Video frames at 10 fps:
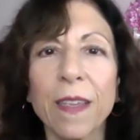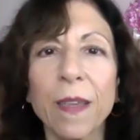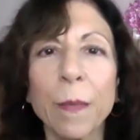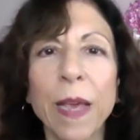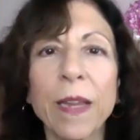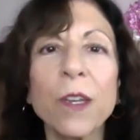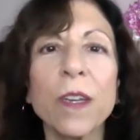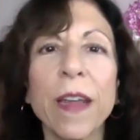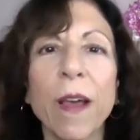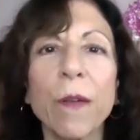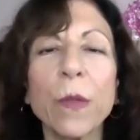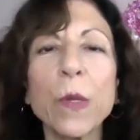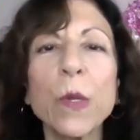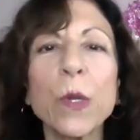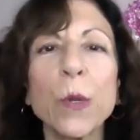Imagine now
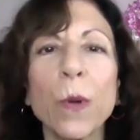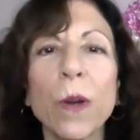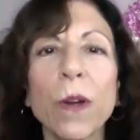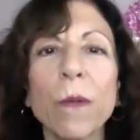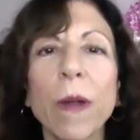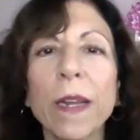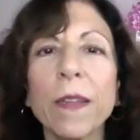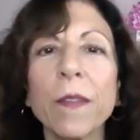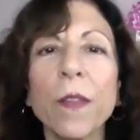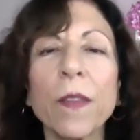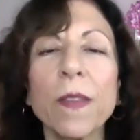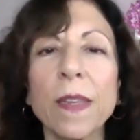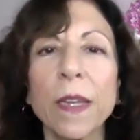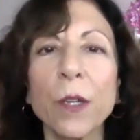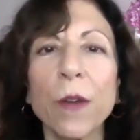there's a door right in the
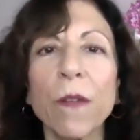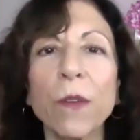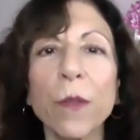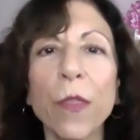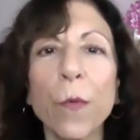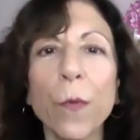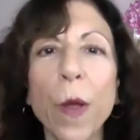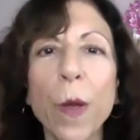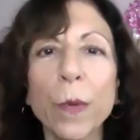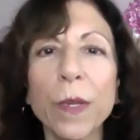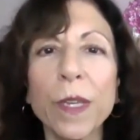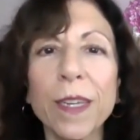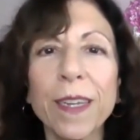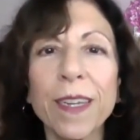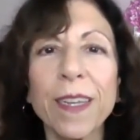center of your throat.
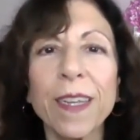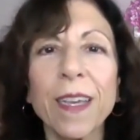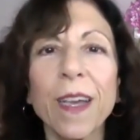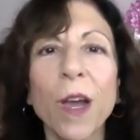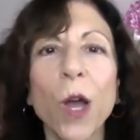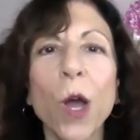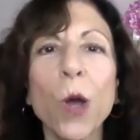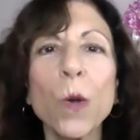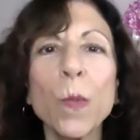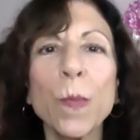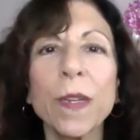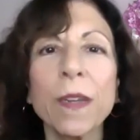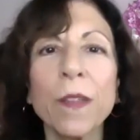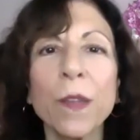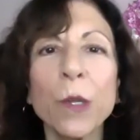
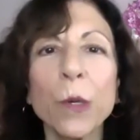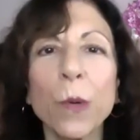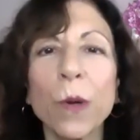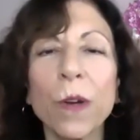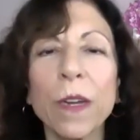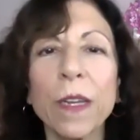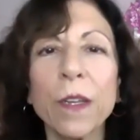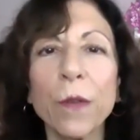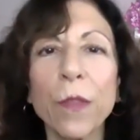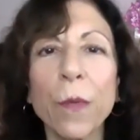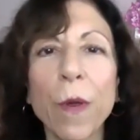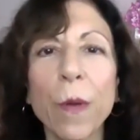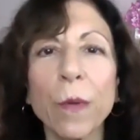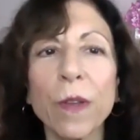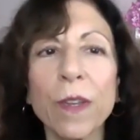Open the door in your
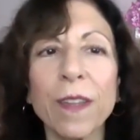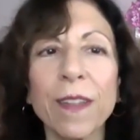throat.